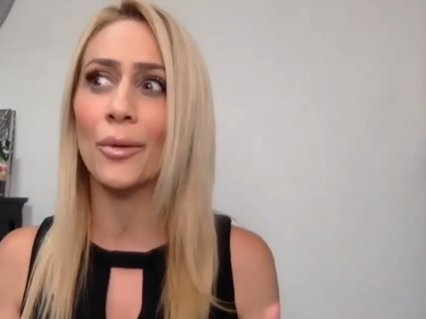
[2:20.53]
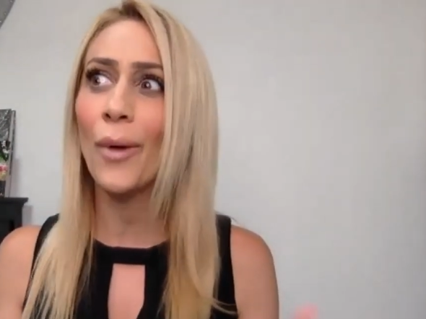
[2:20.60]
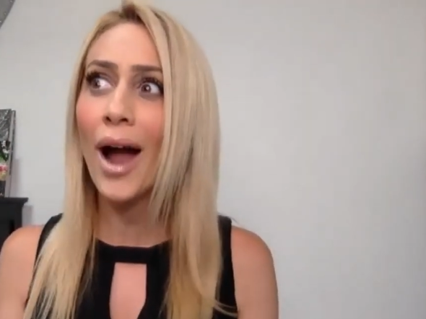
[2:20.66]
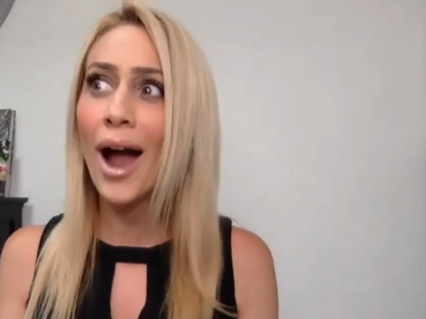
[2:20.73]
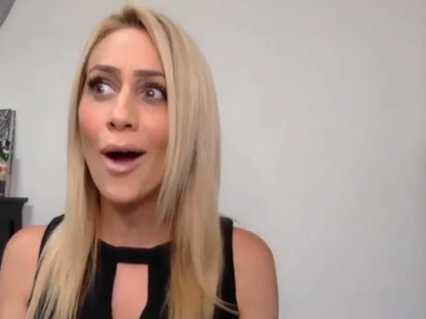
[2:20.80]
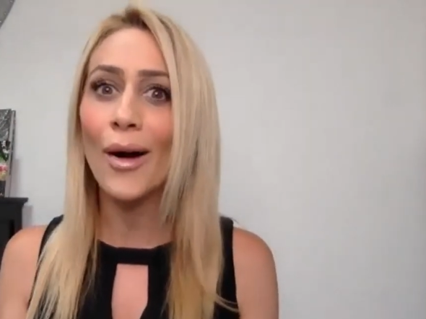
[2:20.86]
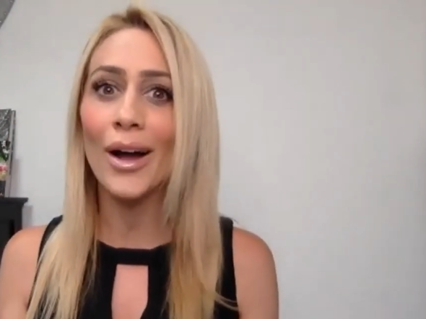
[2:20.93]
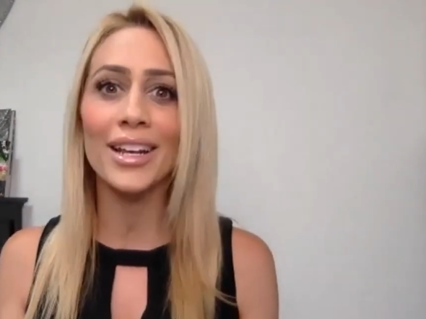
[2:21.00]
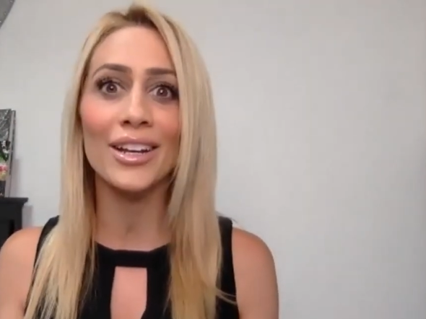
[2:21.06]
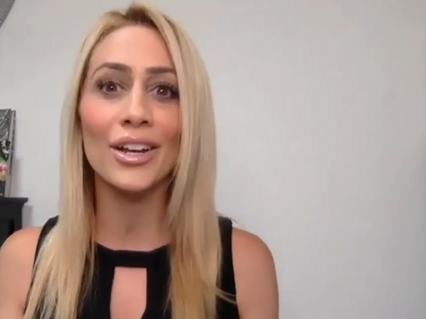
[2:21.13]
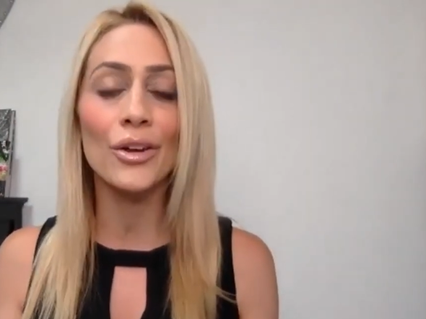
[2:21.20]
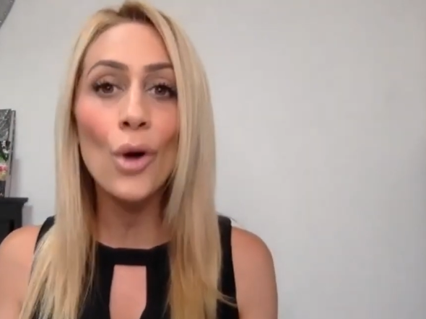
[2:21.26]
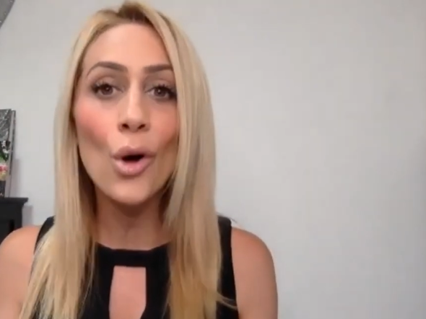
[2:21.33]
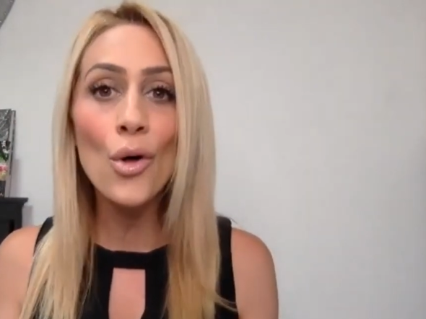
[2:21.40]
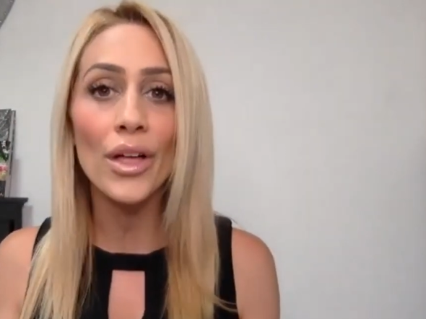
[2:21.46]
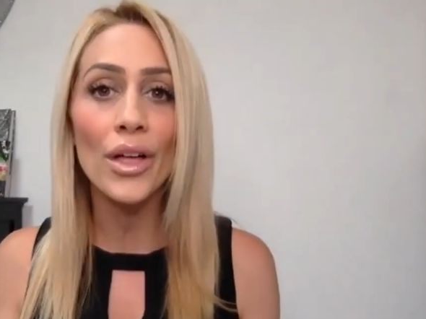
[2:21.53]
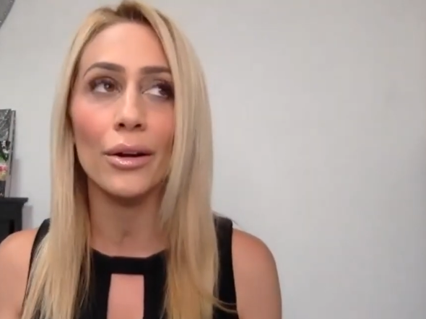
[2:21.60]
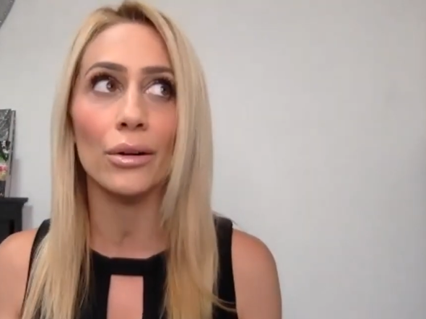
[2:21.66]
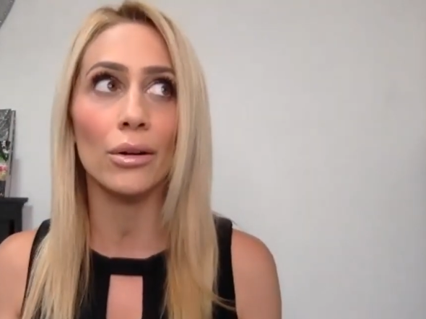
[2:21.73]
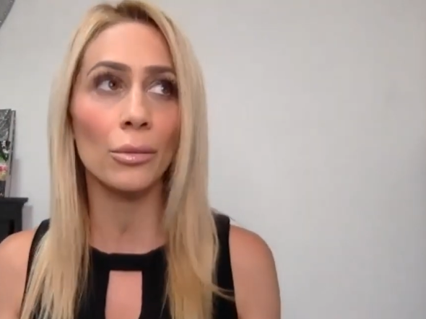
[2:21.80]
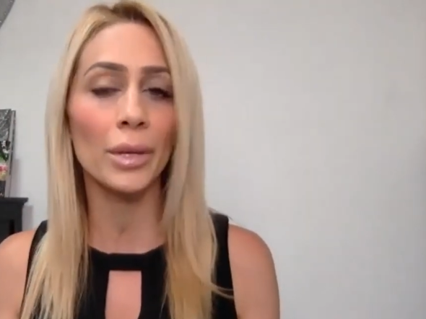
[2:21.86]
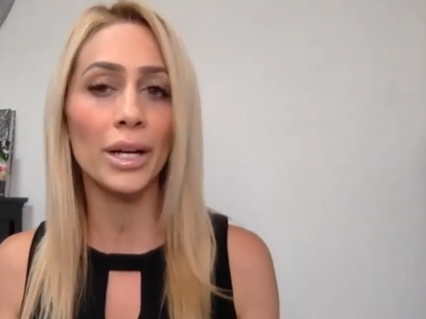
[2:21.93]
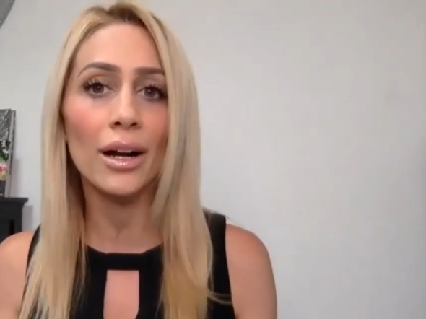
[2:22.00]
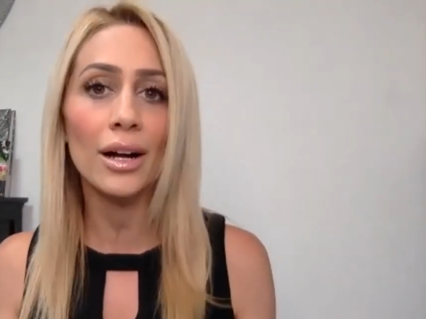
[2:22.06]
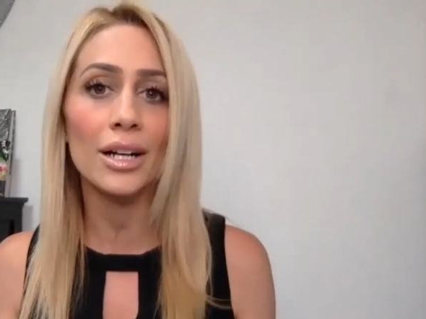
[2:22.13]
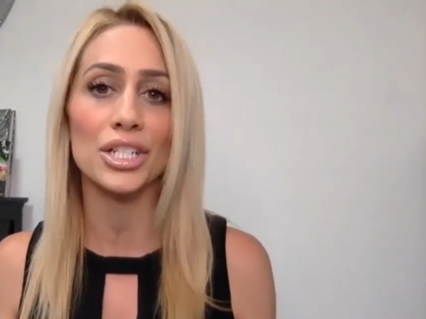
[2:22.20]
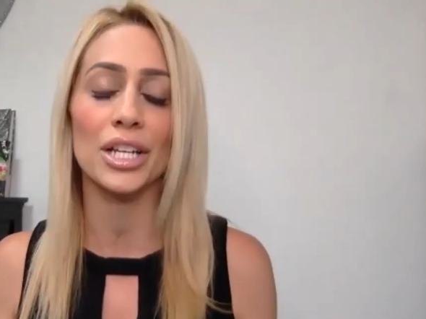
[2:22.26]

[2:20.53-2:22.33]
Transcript: wow, I didn't know that, or oh my gosh,